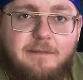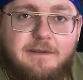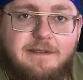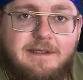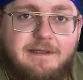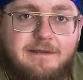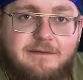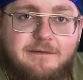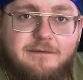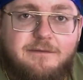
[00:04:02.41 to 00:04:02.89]
but
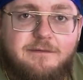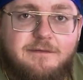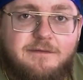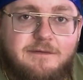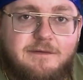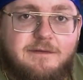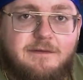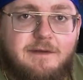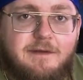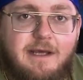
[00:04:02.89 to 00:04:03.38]
they do
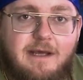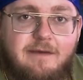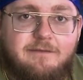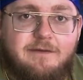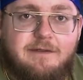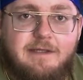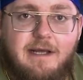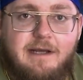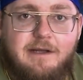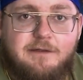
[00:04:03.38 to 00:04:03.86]
still have
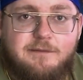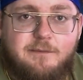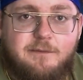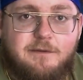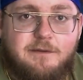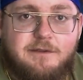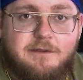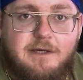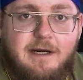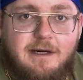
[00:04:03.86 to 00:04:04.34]
a
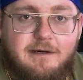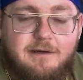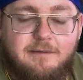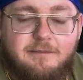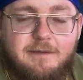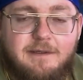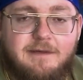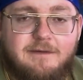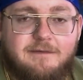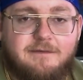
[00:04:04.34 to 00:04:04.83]
dashboard tracker
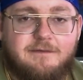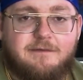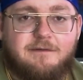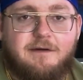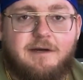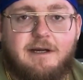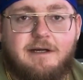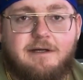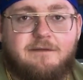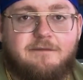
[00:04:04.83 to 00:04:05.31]
because they're
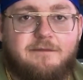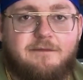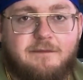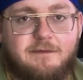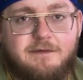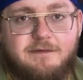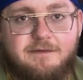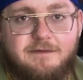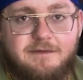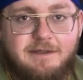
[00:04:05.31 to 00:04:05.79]
trying to
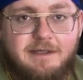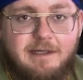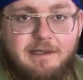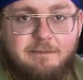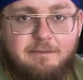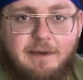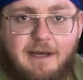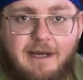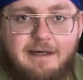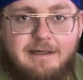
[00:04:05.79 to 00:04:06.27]
focus on
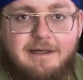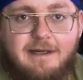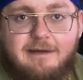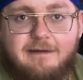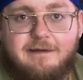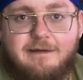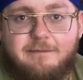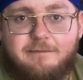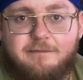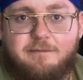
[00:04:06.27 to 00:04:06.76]
getting PACT Act
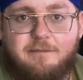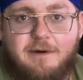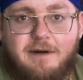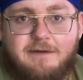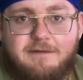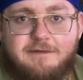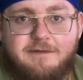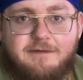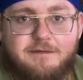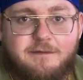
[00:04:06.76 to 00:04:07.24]
claims
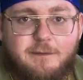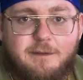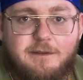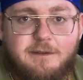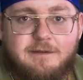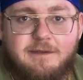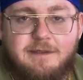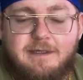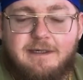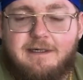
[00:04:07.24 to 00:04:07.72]
processed
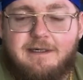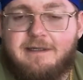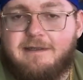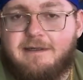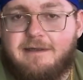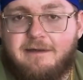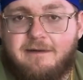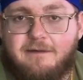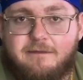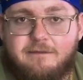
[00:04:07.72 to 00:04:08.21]
quicker than
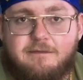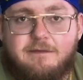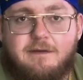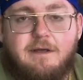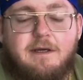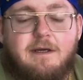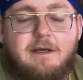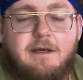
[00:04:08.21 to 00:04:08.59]
anything else,